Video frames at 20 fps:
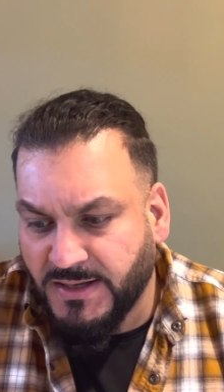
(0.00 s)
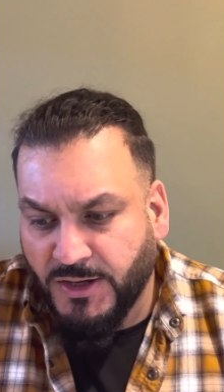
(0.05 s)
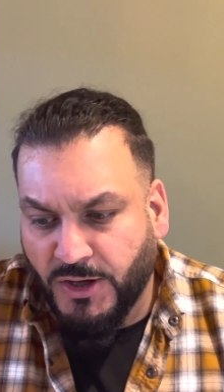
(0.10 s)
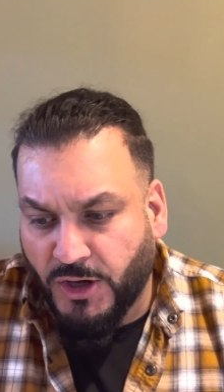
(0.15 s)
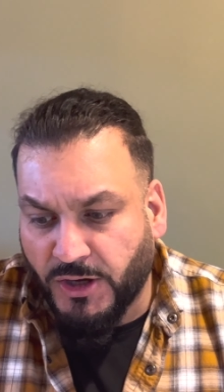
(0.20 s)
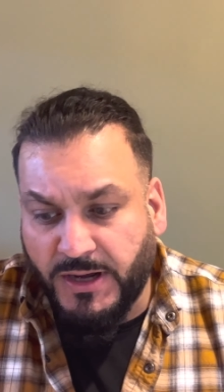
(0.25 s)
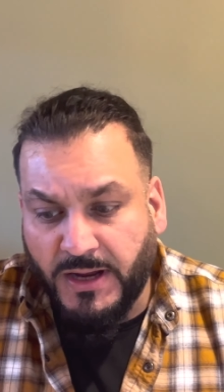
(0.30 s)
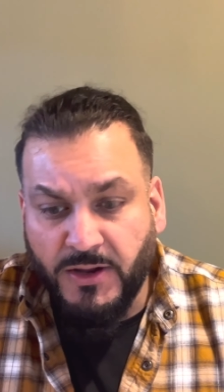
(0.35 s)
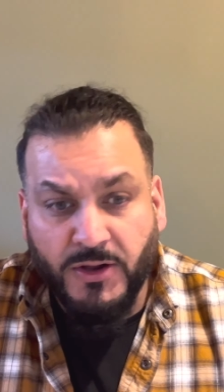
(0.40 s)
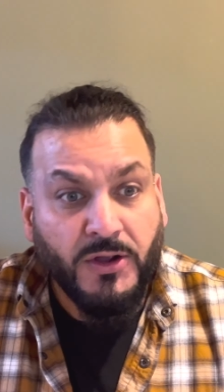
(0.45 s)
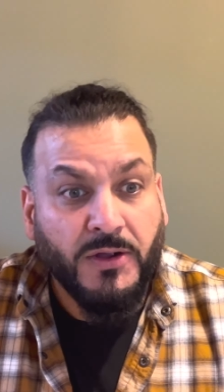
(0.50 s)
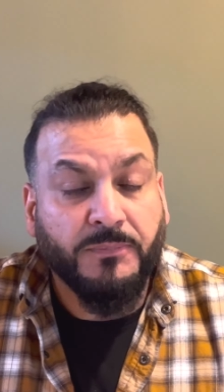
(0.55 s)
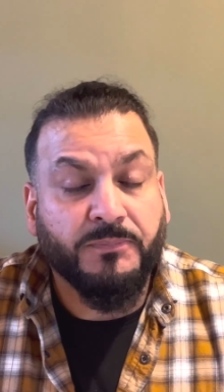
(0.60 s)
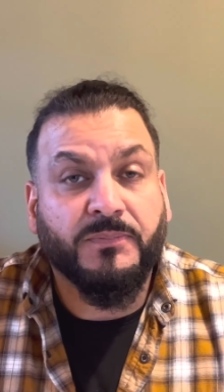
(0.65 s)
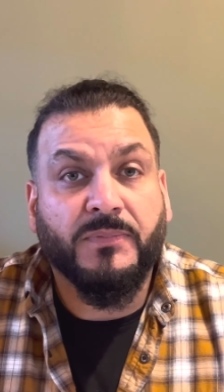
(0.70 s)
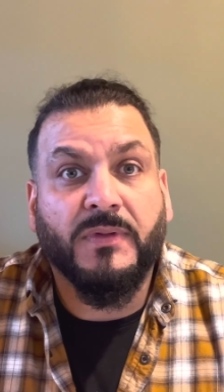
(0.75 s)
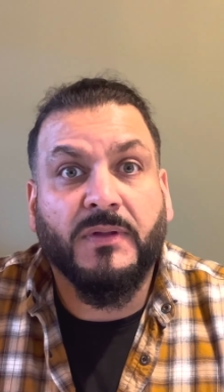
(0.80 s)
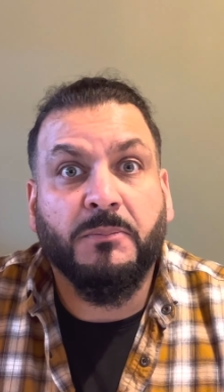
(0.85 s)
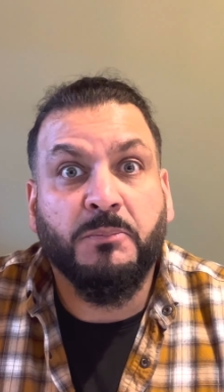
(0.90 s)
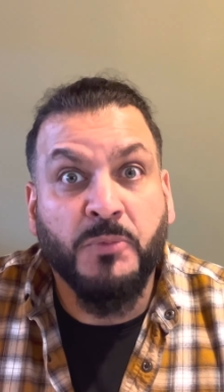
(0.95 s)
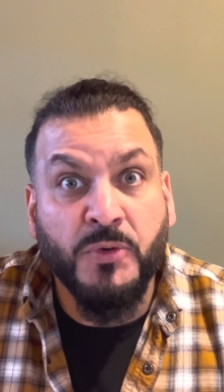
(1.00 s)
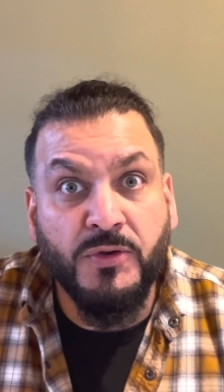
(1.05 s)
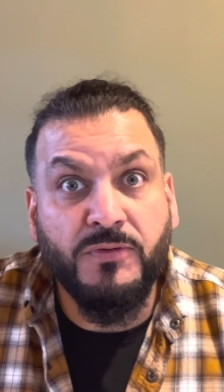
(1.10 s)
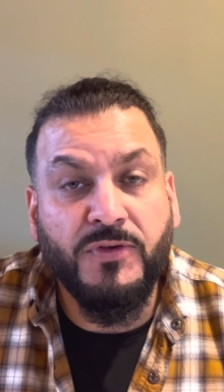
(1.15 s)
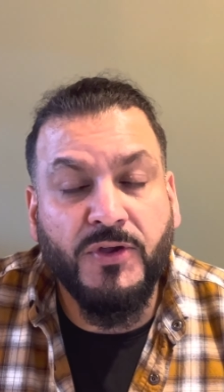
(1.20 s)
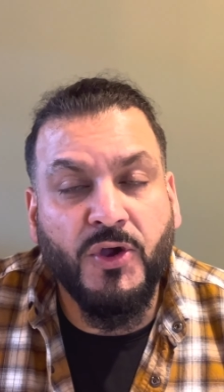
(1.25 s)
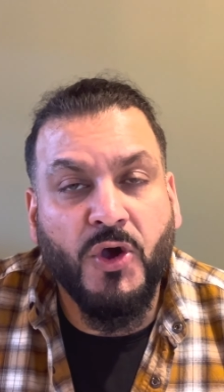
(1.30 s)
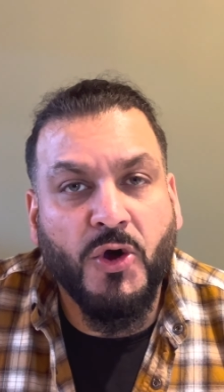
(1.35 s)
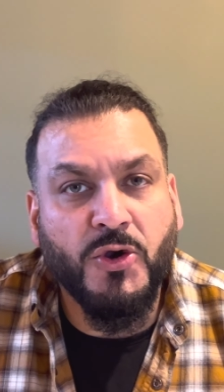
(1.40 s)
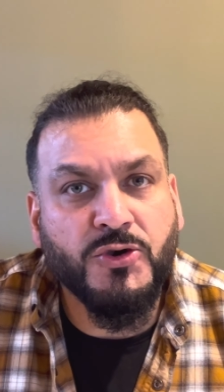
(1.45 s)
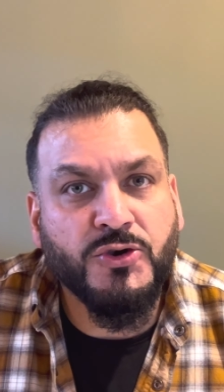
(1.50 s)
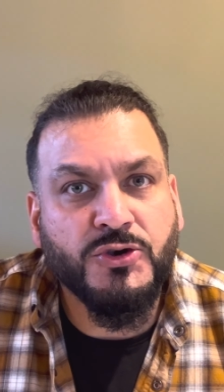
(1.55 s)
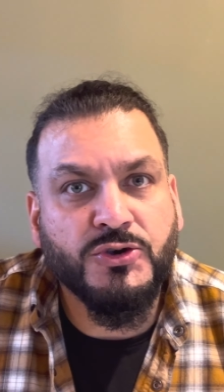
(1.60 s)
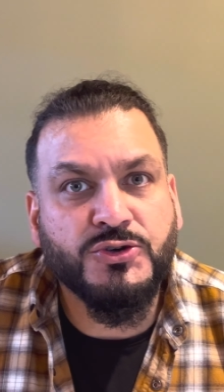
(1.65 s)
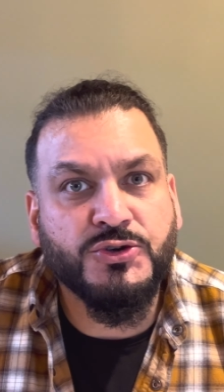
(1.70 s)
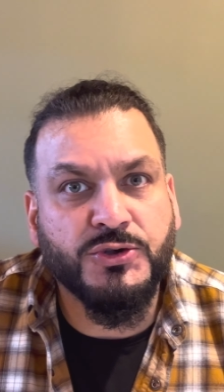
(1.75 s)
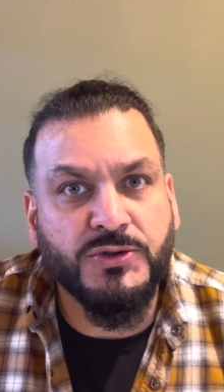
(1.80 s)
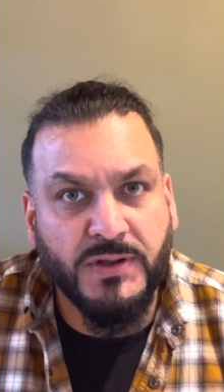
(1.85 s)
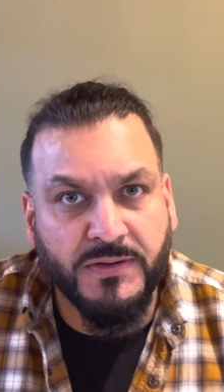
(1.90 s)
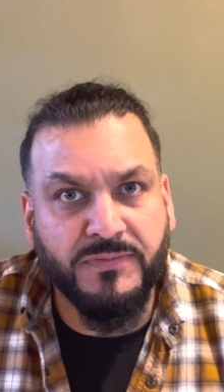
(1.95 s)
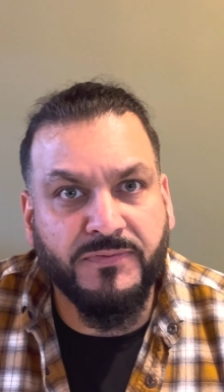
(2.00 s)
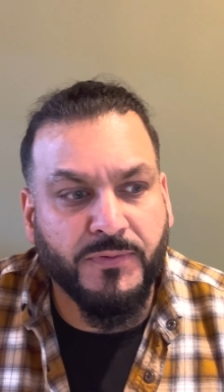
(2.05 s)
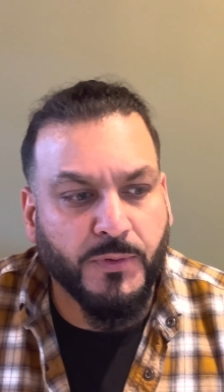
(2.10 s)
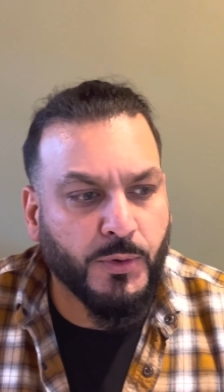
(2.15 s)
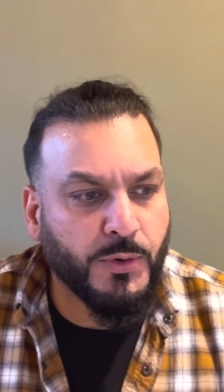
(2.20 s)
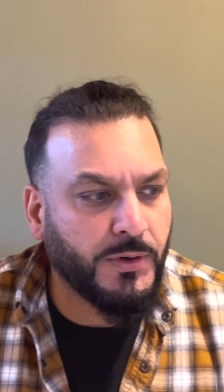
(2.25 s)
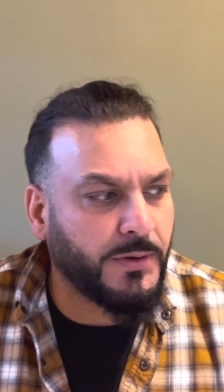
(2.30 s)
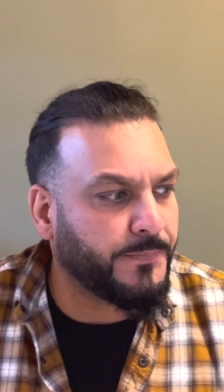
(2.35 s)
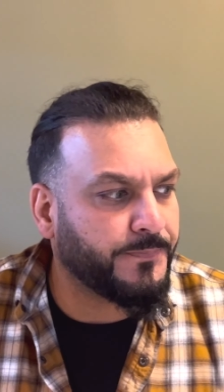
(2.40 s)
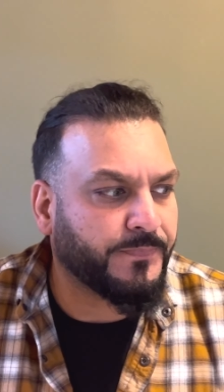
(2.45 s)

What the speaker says: Okay, moving on to the food,